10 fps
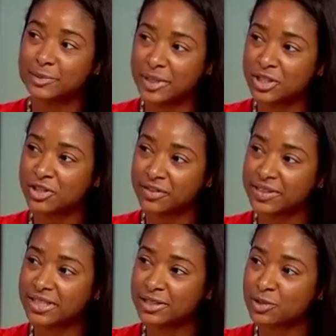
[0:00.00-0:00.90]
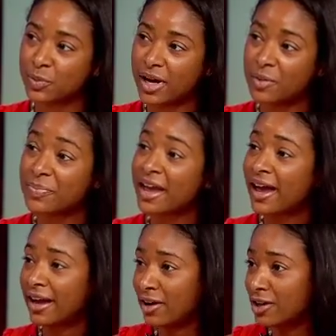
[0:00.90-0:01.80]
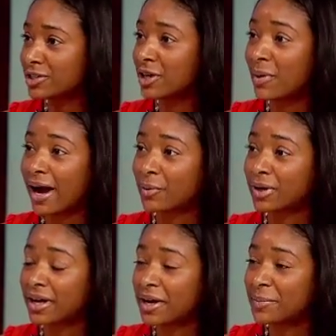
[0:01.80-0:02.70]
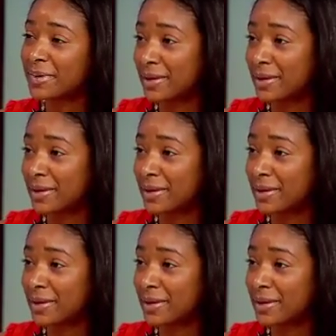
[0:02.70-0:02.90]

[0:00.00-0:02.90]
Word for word: speech services as well. And also our um,